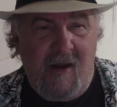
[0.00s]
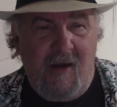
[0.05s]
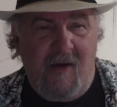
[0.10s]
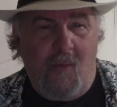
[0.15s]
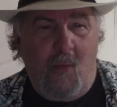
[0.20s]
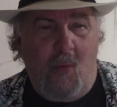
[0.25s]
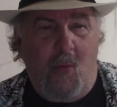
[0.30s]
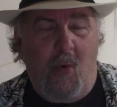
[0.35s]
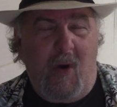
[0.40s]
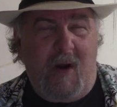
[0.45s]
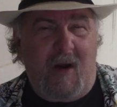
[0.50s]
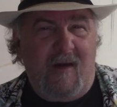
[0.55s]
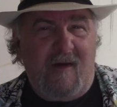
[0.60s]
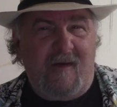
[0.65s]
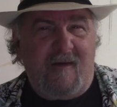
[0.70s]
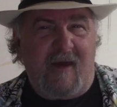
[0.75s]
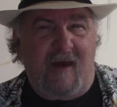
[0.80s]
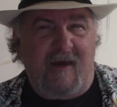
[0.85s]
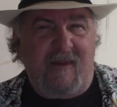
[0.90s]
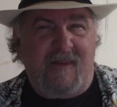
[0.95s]

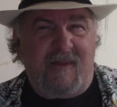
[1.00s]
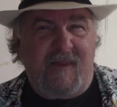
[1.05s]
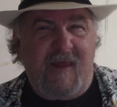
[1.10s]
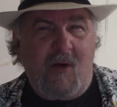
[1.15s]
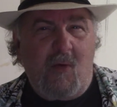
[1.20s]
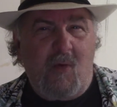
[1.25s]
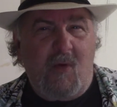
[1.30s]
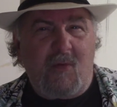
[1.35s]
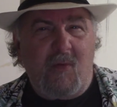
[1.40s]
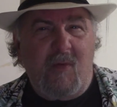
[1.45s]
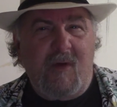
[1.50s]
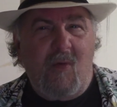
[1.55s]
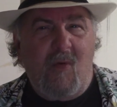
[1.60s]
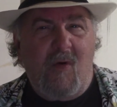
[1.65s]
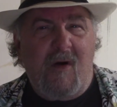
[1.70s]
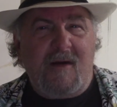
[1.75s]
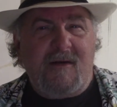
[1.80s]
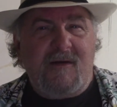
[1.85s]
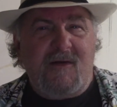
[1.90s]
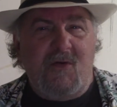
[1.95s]
Whereas I think what we
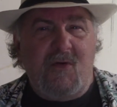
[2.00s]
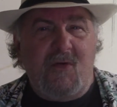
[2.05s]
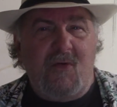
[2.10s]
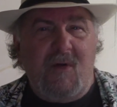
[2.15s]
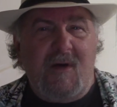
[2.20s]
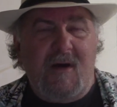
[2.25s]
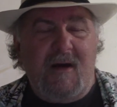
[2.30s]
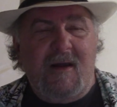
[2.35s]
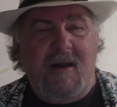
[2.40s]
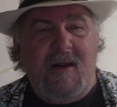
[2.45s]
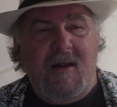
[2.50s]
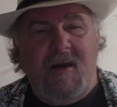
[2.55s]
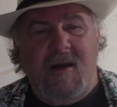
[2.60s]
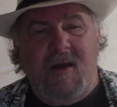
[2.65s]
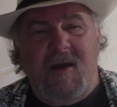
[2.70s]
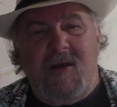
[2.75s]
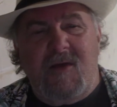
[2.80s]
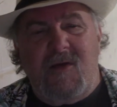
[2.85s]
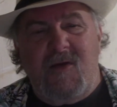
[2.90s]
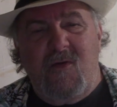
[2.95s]
want to
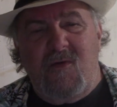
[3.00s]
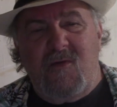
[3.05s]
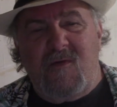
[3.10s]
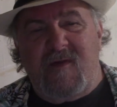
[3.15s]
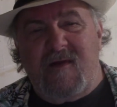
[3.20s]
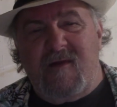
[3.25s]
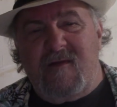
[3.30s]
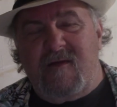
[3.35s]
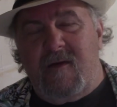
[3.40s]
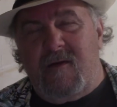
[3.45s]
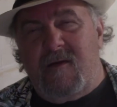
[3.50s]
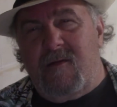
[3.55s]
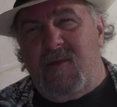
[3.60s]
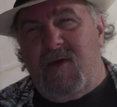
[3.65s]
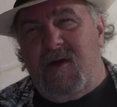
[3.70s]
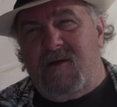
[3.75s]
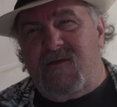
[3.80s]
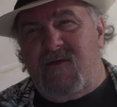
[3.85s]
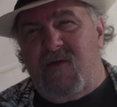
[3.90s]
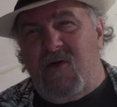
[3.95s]
use is
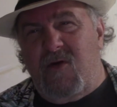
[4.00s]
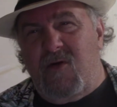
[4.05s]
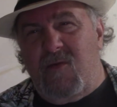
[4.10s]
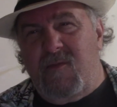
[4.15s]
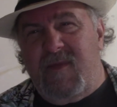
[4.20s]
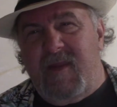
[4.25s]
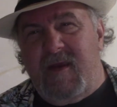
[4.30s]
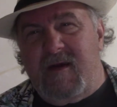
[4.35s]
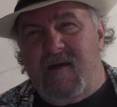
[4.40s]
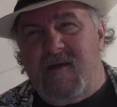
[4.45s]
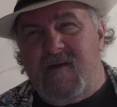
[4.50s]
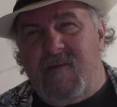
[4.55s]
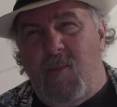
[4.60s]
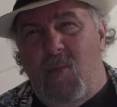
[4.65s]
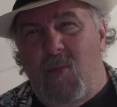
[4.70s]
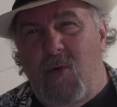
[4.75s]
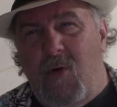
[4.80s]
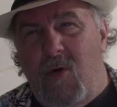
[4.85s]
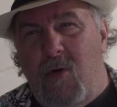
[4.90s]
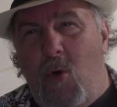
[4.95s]
a term that is
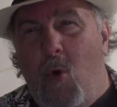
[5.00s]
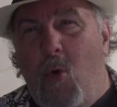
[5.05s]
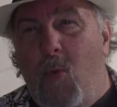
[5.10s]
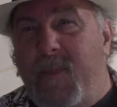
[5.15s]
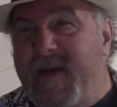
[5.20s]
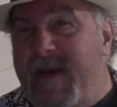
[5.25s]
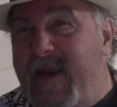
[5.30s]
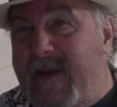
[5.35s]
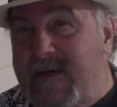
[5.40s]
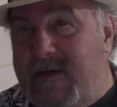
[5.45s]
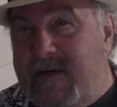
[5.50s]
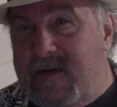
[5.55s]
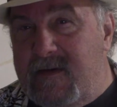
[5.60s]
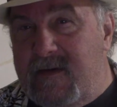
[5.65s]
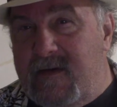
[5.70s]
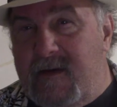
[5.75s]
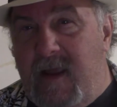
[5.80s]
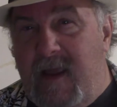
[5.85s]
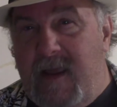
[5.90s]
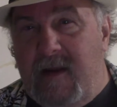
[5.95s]
more open-ended,
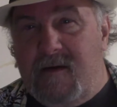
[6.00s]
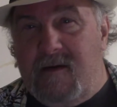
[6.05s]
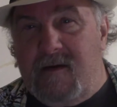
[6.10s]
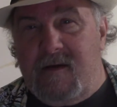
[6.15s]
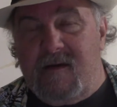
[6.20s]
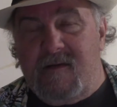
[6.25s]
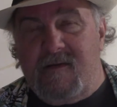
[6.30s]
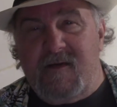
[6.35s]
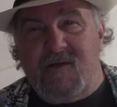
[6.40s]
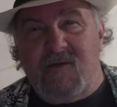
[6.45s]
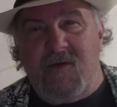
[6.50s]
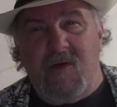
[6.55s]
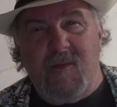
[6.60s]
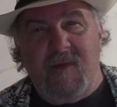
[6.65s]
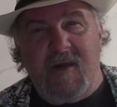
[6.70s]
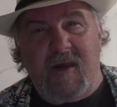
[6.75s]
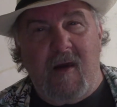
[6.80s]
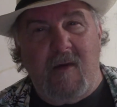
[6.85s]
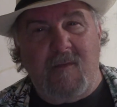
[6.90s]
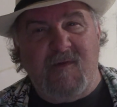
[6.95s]
and the term
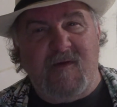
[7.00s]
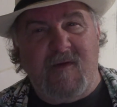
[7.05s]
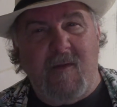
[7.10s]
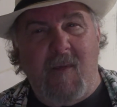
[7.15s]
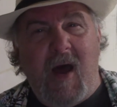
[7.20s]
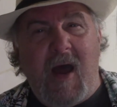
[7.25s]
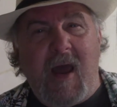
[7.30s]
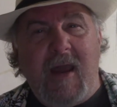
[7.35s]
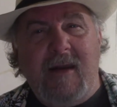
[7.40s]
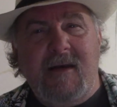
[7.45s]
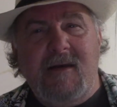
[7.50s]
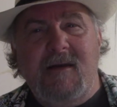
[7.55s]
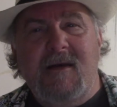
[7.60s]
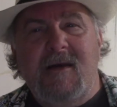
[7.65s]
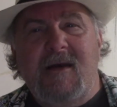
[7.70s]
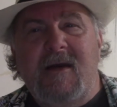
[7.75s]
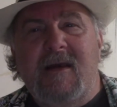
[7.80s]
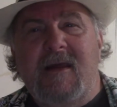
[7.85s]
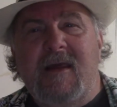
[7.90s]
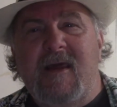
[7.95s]
that comes to mind
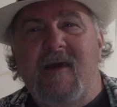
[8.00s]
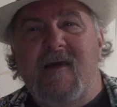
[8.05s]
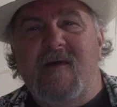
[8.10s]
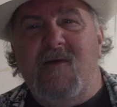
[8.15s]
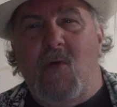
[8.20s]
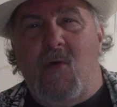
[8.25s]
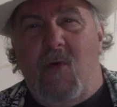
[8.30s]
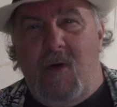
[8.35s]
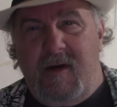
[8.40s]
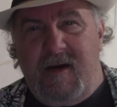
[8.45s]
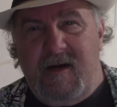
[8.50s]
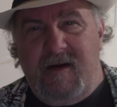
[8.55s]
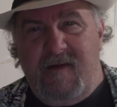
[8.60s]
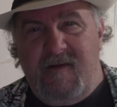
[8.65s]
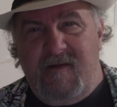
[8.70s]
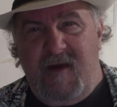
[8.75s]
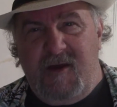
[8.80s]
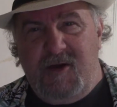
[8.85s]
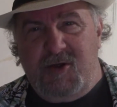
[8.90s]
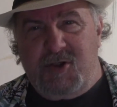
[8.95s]
is
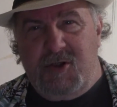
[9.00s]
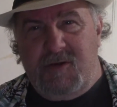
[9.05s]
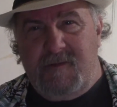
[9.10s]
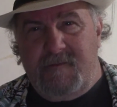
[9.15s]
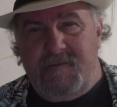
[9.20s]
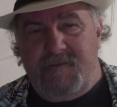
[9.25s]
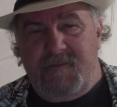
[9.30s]
organization.